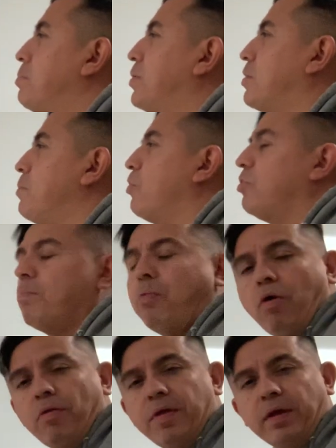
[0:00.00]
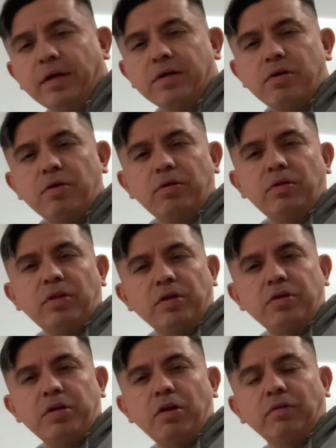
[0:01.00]
the most important thing that you
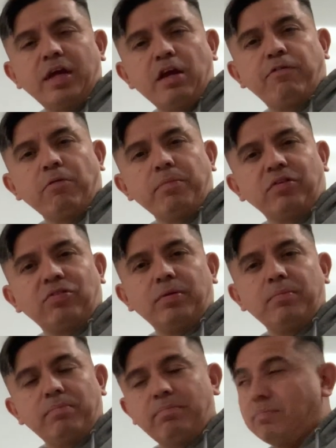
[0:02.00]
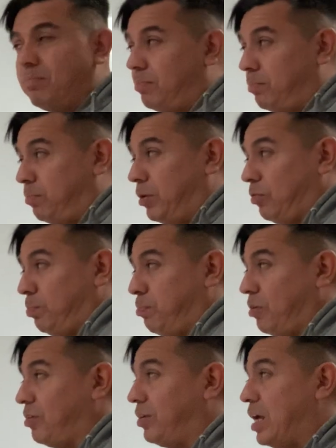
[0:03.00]
need to take from this
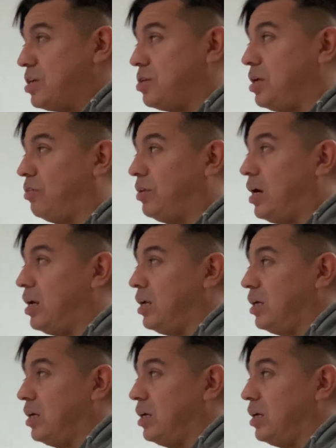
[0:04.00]
presentation is that